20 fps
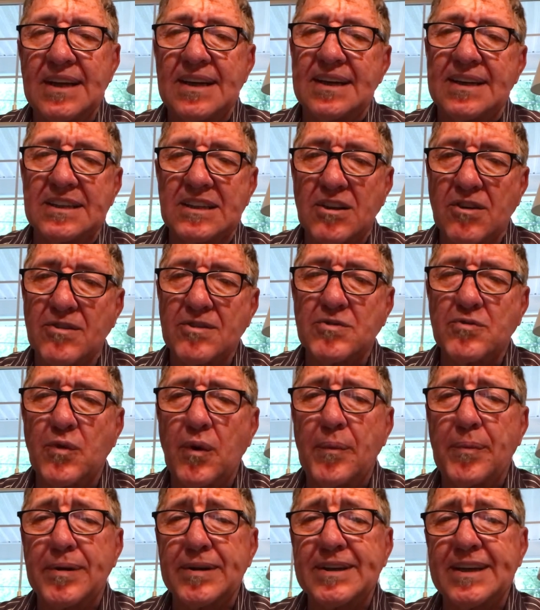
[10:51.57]
And so as we
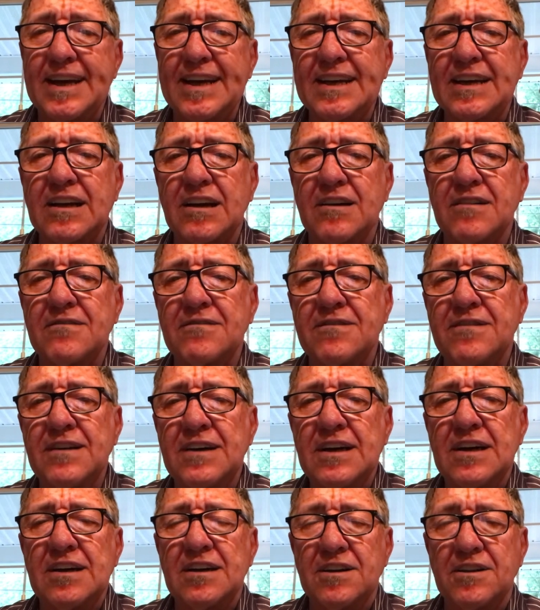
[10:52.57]
partake of
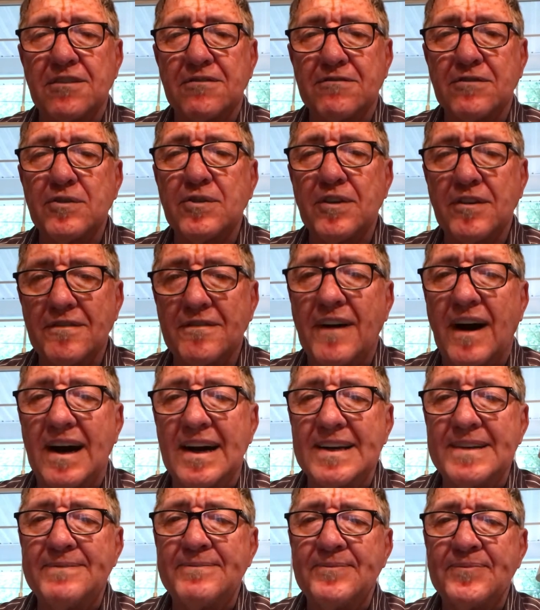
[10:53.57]
the fruit of the
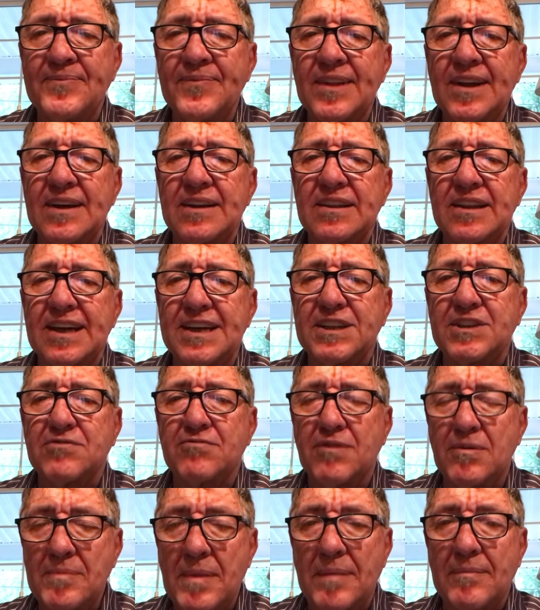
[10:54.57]
vine, let's
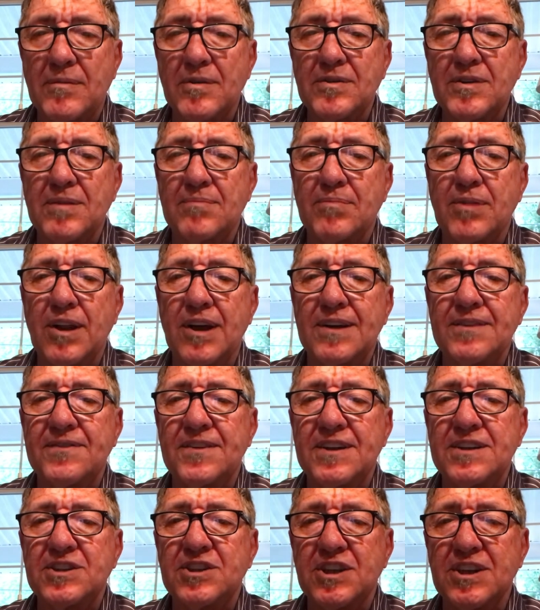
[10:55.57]
remember the blood
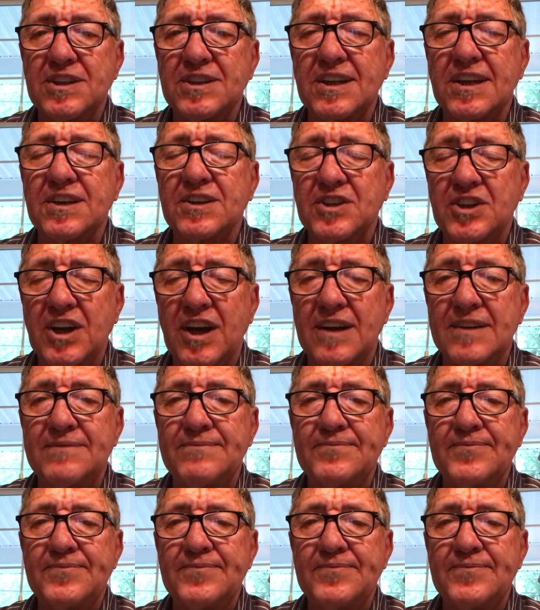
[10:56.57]
that Jesus shed,